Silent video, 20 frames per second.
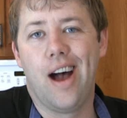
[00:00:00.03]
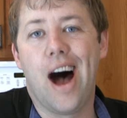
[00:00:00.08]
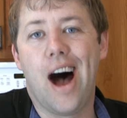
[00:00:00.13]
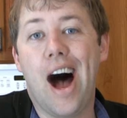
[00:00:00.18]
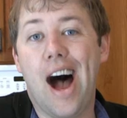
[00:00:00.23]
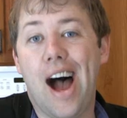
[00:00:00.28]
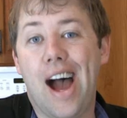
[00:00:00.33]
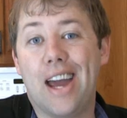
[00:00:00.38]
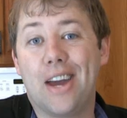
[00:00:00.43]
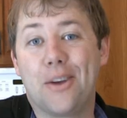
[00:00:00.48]

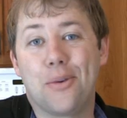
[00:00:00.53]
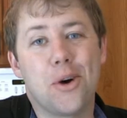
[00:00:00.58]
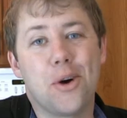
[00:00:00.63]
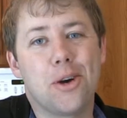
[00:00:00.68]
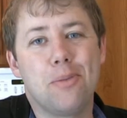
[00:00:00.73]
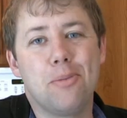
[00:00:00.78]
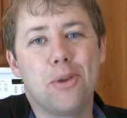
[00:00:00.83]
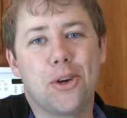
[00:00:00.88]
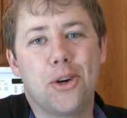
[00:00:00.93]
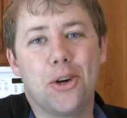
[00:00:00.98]
Hi, and
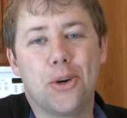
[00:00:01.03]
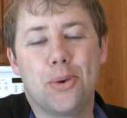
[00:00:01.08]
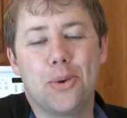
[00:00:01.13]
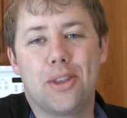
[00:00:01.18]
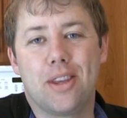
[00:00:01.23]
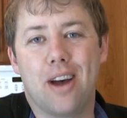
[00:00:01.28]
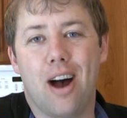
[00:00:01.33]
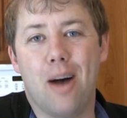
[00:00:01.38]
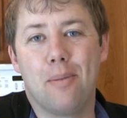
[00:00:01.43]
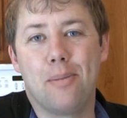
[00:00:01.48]
welcome to
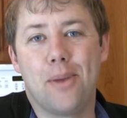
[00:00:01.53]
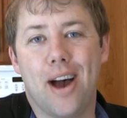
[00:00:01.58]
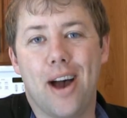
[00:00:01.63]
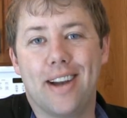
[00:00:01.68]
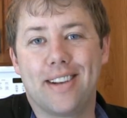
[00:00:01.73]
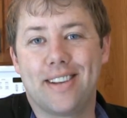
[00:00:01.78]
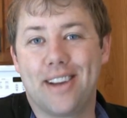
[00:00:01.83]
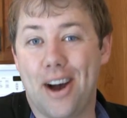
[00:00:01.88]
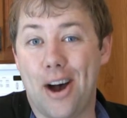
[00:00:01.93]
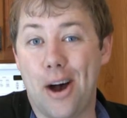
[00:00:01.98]

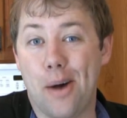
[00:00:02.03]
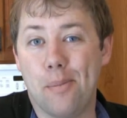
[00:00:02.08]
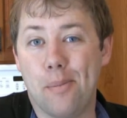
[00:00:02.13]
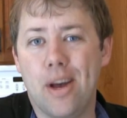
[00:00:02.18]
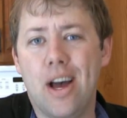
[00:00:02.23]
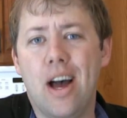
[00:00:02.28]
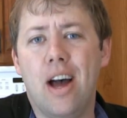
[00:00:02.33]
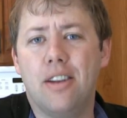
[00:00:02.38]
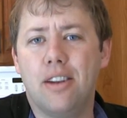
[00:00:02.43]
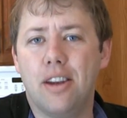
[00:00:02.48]
cookwithtom.com.
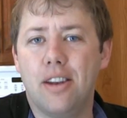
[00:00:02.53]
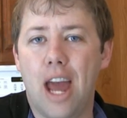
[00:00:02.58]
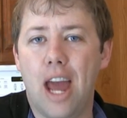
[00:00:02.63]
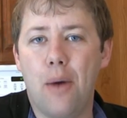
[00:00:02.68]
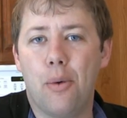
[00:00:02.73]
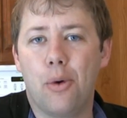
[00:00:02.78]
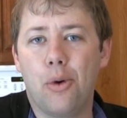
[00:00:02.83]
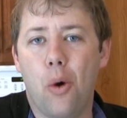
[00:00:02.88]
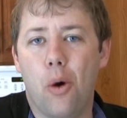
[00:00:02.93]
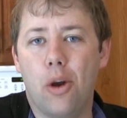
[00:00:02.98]
Today
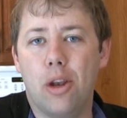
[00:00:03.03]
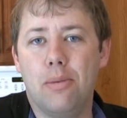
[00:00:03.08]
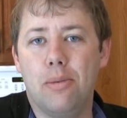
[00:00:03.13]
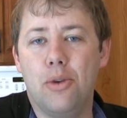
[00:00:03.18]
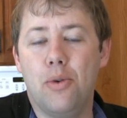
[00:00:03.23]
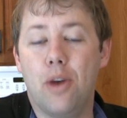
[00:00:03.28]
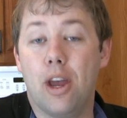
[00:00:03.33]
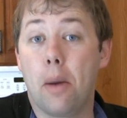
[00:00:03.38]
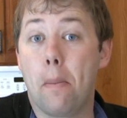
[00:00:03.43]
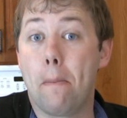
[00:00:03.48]
we're going to be
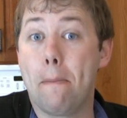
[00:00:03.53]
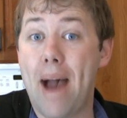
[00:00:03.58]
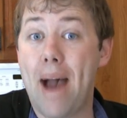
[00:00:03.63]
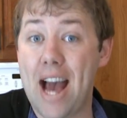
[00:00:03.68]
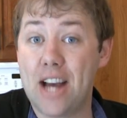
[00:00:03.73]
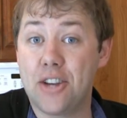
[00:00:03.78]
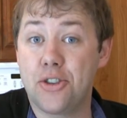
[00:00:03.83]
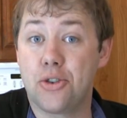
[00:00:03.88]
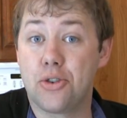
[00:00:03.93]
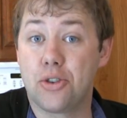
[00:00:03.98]
doing a
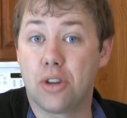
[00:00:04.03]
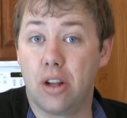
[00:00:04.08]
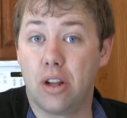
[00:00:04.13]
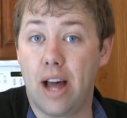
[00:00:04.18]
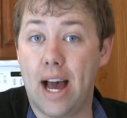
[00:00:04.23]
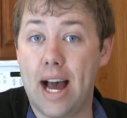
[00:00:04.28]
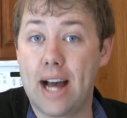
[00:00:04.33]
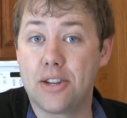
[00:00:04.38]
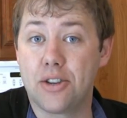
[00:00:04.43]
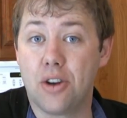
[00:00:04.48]
master's
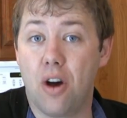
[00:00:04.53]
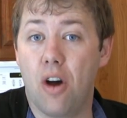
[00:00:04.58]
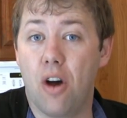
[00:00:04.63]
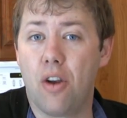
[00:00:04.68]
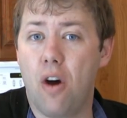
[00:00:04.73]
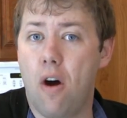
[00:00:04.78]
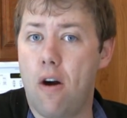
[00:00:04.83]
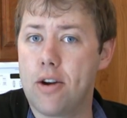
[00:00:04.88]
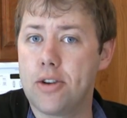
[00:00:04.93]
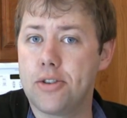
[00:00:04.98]
class on
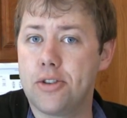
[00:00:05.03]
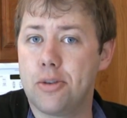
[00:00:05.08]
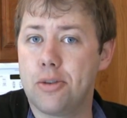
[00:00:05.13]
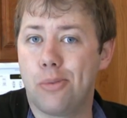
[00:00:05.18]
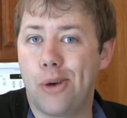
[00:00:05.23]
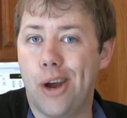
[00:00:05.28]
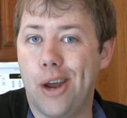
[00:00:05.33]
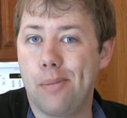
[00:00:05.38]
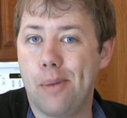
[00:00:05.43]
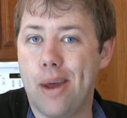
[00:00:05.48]
artisan
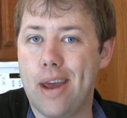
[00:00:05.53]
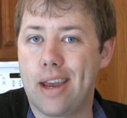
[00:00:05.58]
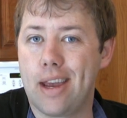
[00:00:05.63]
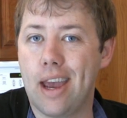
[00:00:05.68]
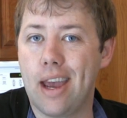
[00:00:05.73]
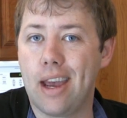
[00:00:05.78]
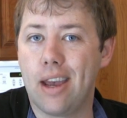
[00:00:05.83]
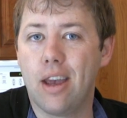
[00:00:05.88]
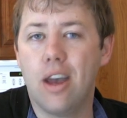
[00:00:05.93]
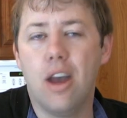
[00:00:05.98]
bread
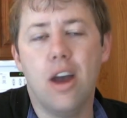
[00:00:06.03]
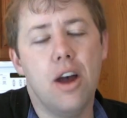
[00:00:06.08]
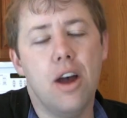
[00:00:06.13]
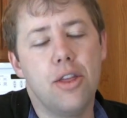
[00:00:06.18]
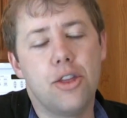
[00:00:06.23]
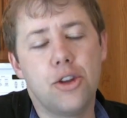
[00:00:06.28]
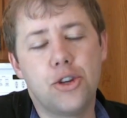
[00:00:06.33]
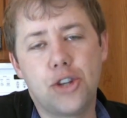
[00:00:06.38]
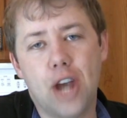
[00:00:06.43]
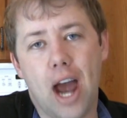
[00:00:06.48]
making.
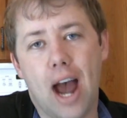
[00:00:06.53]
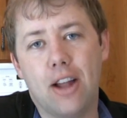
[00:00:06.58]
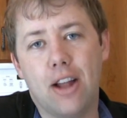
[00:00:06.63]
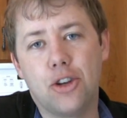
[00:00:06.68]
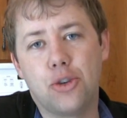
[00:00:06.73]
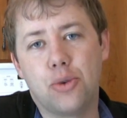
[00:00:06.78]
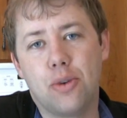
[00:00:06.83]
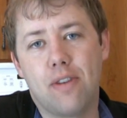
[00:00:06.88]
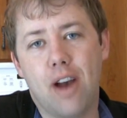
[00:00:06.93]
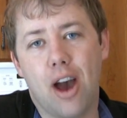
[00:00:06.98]
The
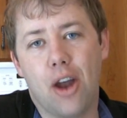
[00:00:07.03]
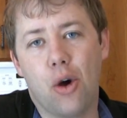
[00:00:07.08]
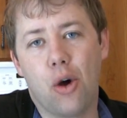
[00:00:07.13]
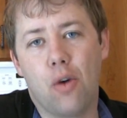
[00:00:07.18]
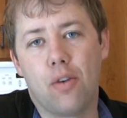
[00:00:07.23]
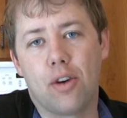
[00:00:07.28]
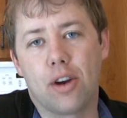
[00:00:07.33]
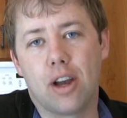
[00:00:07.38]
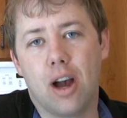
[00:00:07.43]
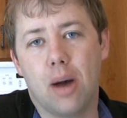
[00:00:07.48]
challenge we've got to
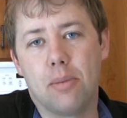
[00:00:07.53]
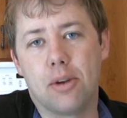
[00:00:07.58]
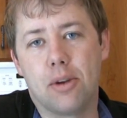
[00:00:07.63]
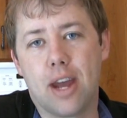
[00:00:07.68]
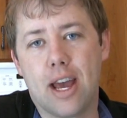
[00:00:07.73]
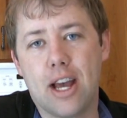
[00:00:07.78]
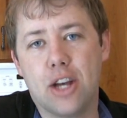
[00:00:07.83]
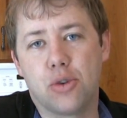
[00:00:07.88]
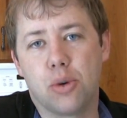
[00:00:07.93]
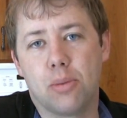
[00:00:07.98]
overcome
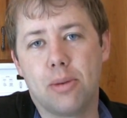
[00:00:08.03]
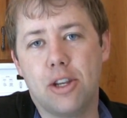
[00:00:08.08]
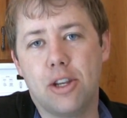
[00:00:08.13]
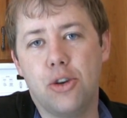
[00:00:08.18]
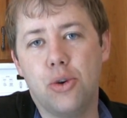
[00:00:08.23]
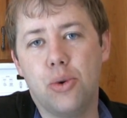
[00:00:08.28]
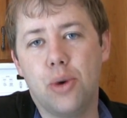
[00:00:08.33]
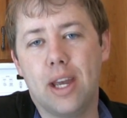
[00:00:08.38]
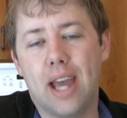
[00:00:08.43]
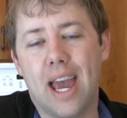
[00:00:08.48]
today is we'll be
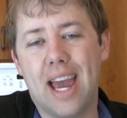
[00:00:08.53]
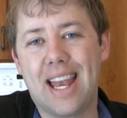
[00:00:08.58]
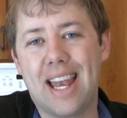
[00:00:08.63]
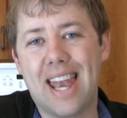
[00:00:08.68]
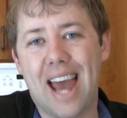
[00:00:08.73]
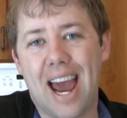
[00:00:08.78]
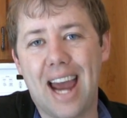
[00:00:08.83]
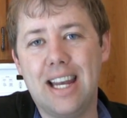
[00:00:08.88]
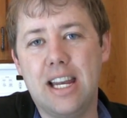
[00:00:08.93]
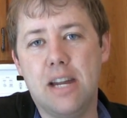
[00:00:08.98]
doing a
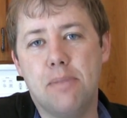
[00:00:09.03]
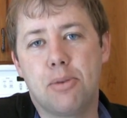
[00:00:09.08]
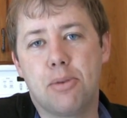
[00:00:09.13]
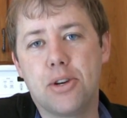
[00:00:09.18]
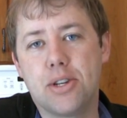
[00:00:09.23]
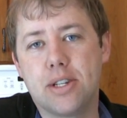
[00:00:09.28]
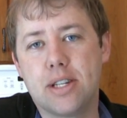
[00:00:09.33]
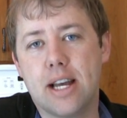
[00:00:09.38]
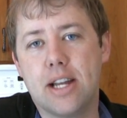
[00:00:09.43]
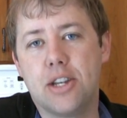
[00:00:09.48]

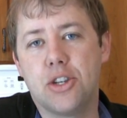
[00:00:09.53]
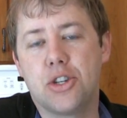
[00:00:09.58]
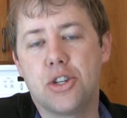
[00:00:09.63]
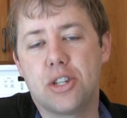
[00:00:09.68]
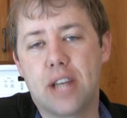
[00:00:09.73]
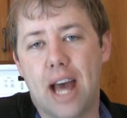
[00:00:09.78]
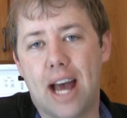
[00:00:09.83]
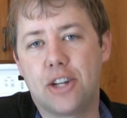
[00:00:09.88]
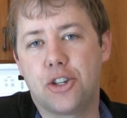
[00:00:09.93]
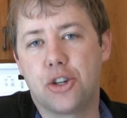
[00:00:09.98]
90%
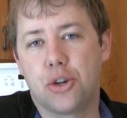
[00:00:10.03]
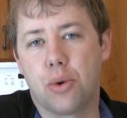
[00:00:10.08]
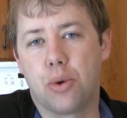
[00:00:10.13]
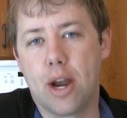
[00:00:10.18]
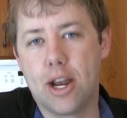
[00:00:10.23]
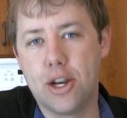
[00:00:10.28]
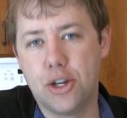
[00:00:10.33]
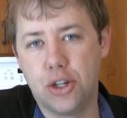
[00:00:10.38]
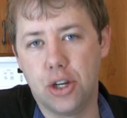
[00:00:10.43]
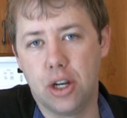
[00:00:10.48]

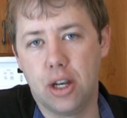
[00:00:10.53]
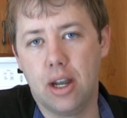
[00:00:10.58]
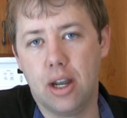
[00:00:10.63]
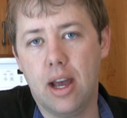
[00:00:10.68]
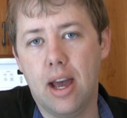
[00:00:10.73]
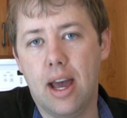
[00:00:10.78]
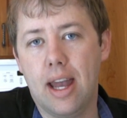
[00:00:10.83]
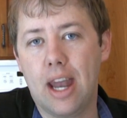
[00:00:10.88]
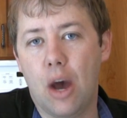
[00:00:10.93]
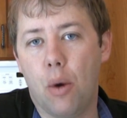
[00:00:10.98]
saturation.
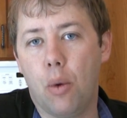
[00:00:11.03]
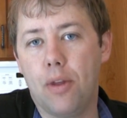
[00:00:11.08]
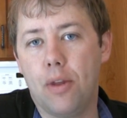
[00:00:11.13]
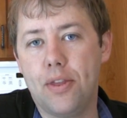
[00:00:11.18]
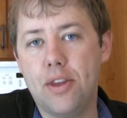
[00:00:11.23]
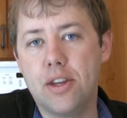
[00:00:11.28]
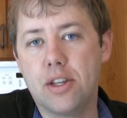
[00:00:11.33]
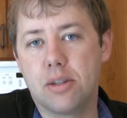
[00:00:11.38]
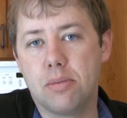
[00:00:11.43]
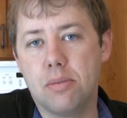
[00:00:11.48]
Now what
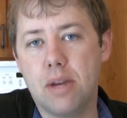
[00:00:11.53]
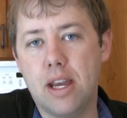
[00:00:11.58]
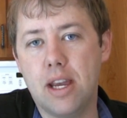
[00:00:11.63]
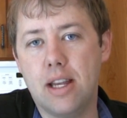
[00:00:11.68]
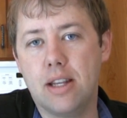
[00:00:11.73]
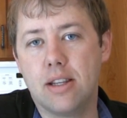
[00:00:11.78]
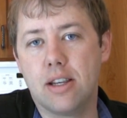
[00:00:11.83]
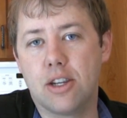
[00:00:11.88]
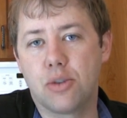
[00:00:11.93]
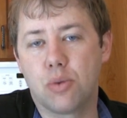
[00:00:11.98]
this
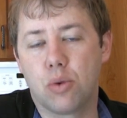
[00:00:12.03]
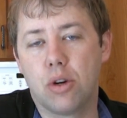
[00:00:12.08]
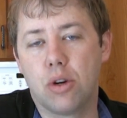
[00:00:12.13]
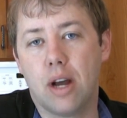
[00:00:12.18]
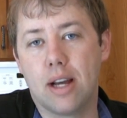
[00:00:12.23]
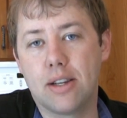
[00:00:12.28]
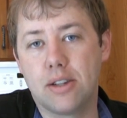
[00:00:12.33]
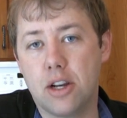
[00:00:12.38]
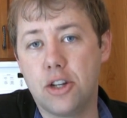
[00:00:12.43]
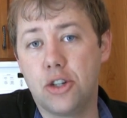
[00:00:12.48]
means is we're
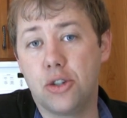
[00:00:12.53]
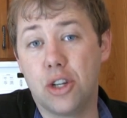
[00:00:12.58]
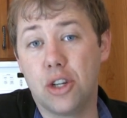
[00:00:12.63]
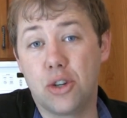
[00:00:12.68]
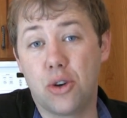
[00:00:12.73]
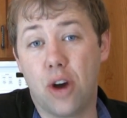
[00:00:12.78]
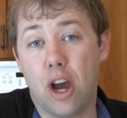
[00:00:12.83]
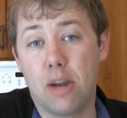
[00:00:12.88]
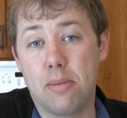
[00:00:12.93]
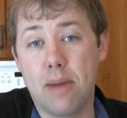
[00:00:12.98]
essentially
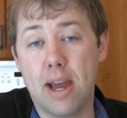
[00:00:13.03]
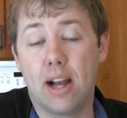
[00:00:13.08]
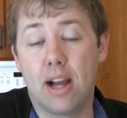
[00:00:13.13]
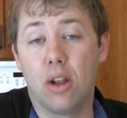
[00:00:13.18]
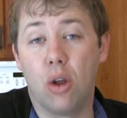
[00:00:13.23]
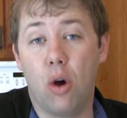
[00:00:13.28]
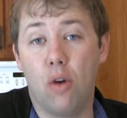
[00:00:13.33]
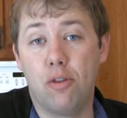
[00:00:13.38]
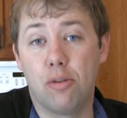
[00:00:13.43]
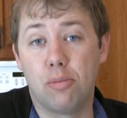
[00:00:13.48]
trying to make a
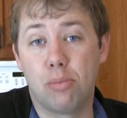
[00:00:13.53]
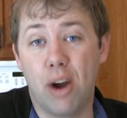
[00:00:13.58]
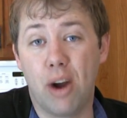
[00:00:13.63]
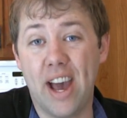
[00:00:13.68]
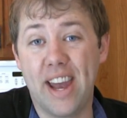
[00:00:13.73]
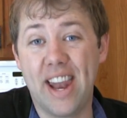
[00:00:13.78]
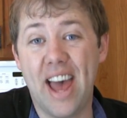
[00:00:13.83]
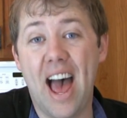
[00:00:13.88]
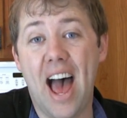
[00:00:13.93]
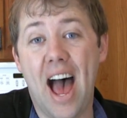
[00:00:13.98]
loaf of
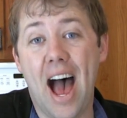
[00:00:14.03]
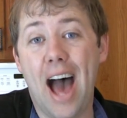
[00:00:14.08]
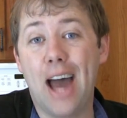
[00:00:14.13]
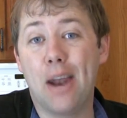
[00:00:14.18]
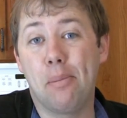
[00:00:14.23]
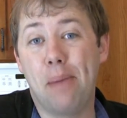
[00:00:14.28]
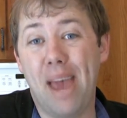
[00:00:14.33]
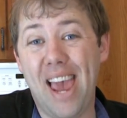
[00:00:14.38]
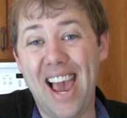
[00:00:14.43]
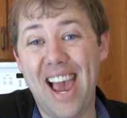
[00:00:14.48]
bread out
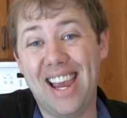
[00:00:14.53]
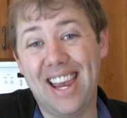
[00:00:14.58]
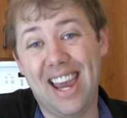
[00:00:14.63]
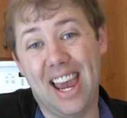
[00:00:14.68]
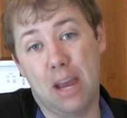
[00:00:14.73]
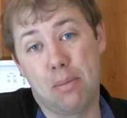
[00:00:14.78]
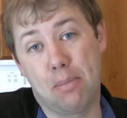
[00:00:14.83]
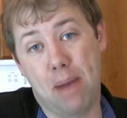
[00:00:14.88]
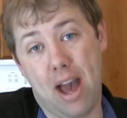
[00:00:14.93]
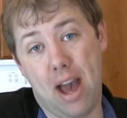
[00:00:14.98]
of
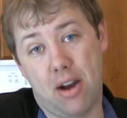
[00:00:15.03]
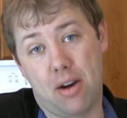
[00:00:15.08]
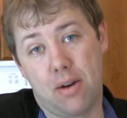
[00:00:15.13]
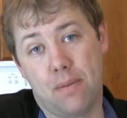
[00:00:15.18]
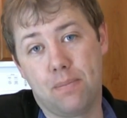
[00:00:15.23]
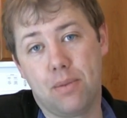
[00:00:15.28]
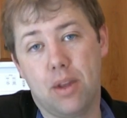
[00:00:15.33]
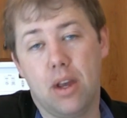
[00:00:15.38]
pancake batter.